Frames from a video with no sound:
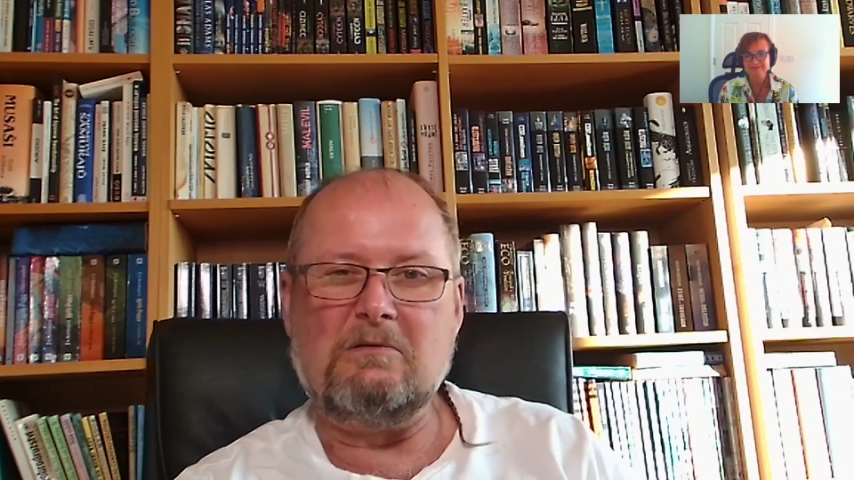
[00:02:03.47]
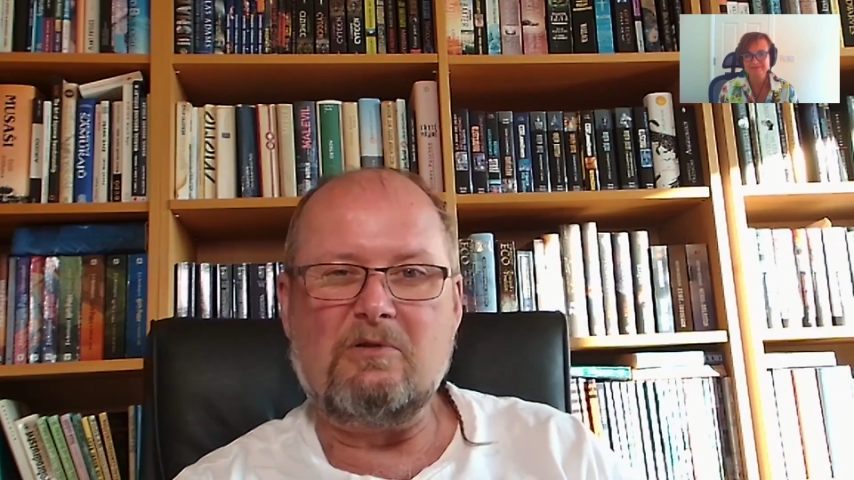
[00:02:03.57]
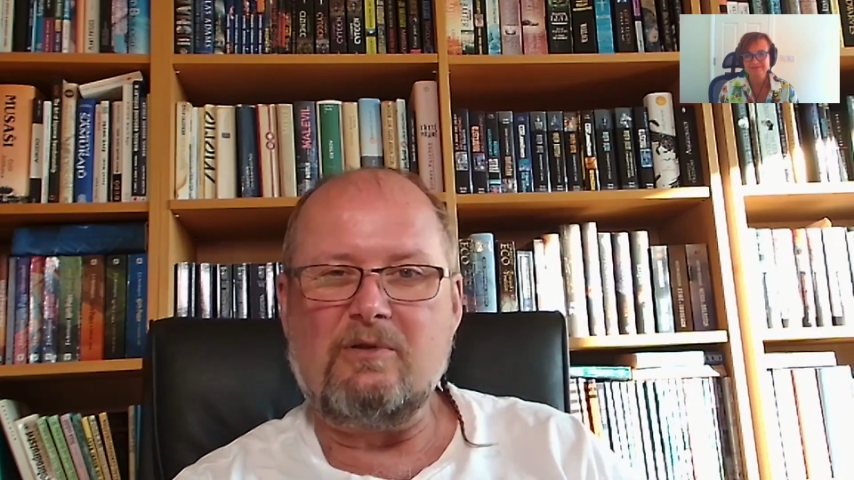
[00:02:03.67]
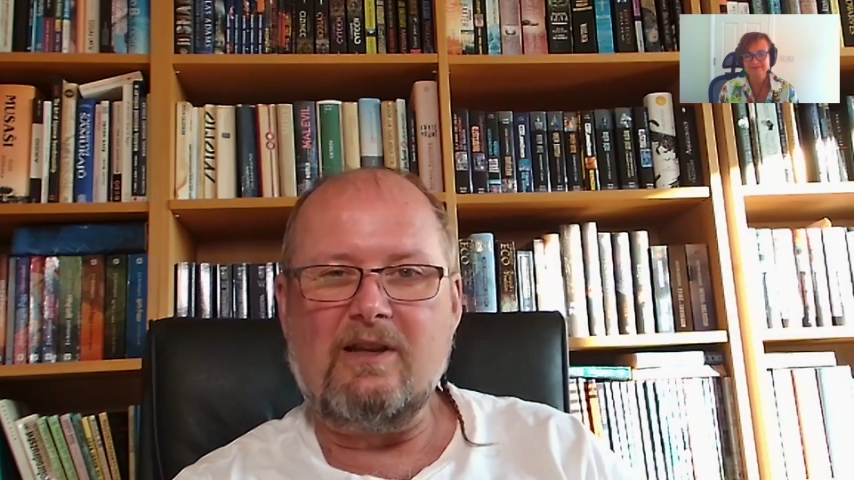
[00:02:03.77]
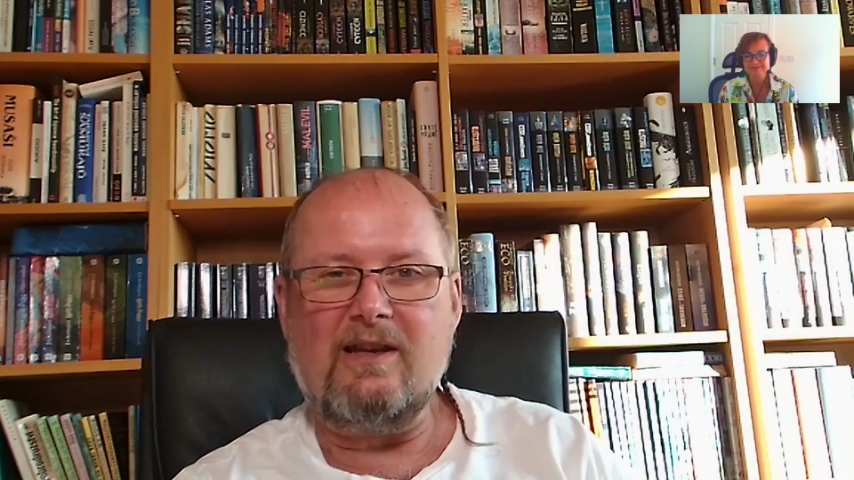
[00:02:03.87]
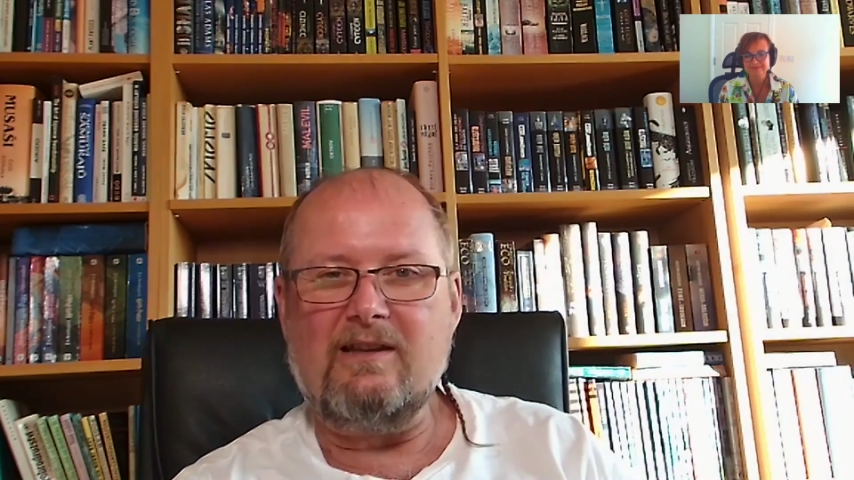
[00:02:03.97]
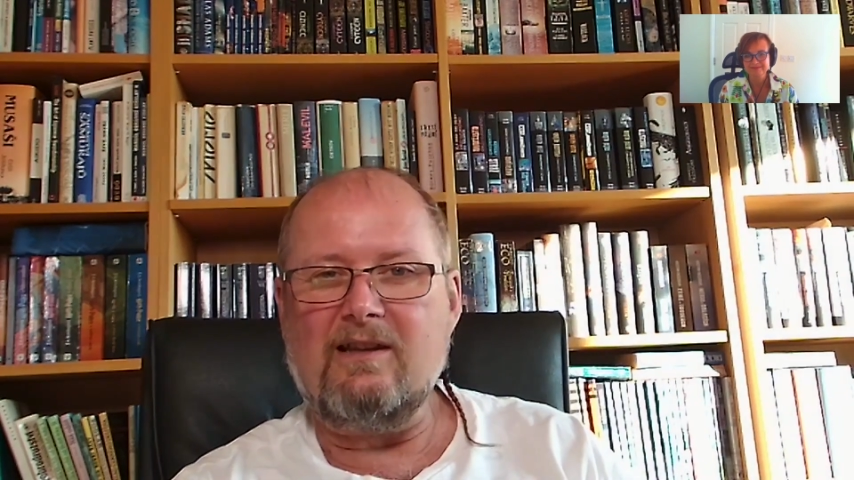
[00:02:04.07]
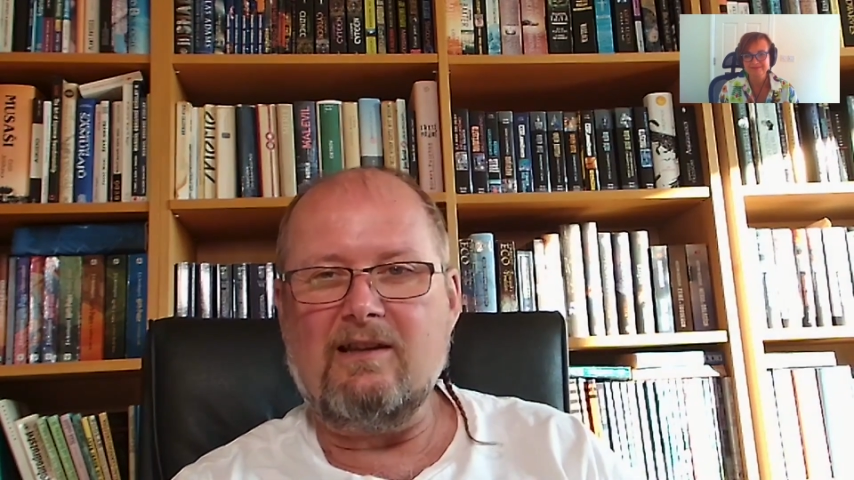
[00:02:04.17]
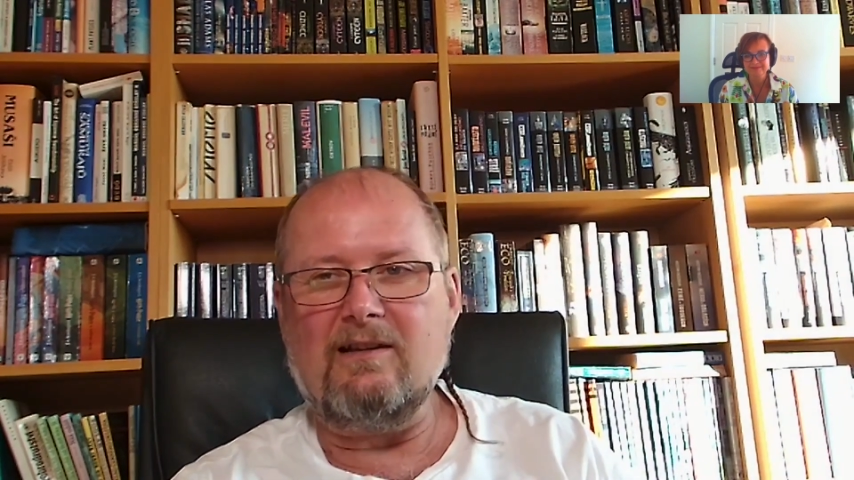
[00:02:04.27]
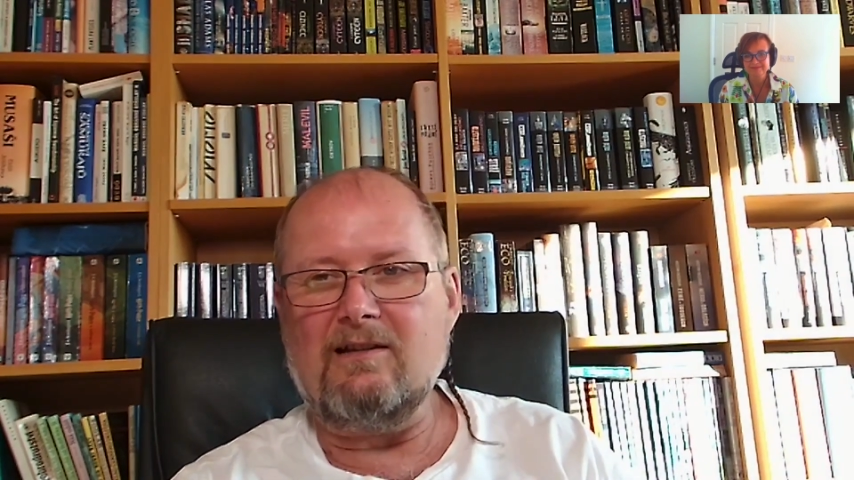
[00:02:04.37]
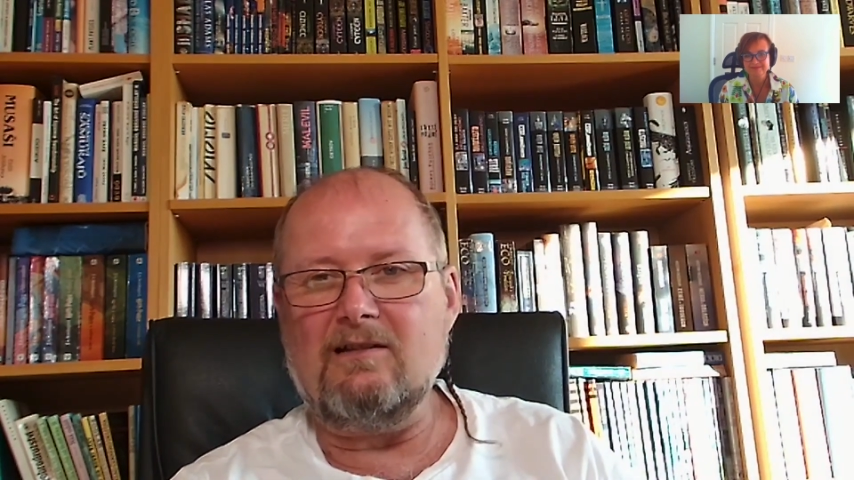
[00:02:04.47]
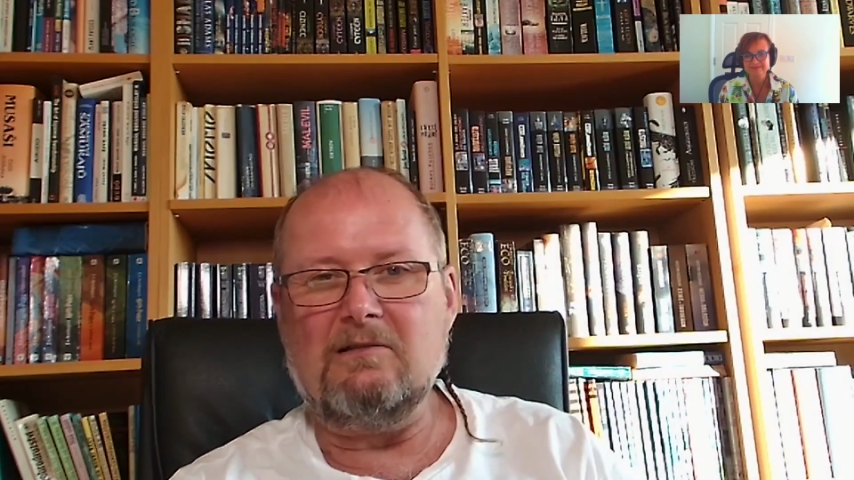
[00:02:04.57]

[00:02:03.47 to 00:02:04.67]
creating,